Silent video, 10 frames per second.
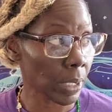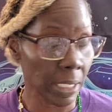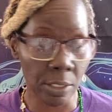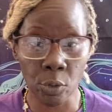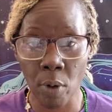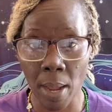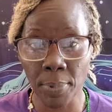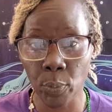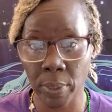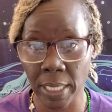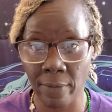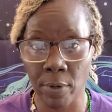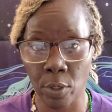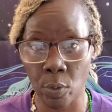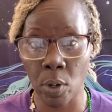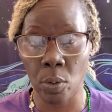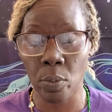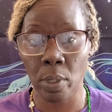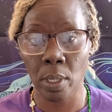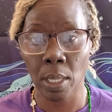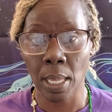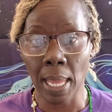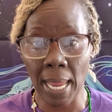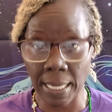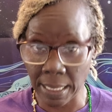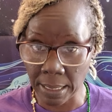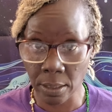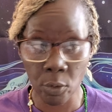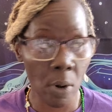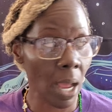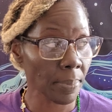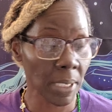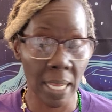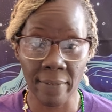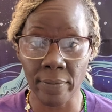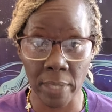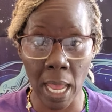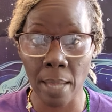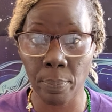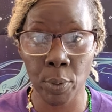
His crops would never grow, and his crops have not